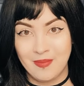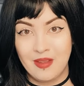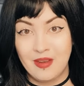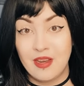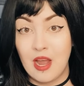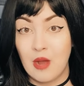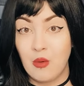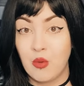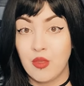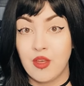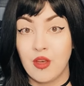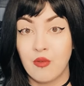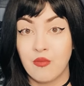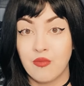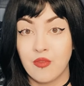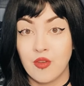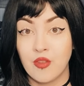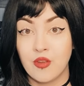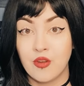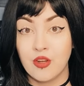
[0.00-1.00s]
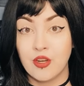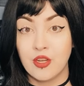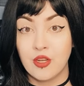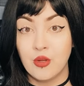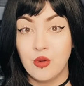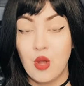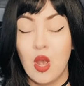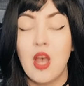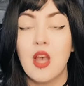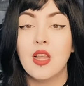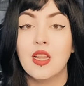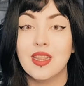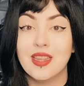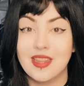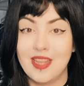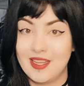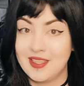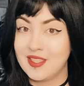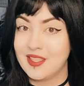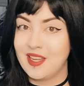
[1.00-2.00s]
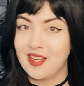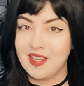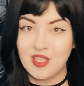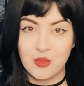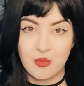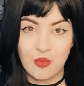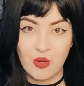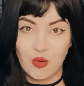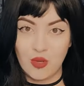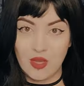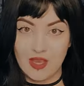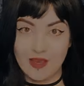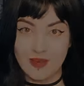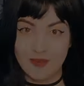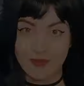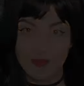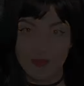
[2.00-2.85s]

Now, without further ado, let's get spooky.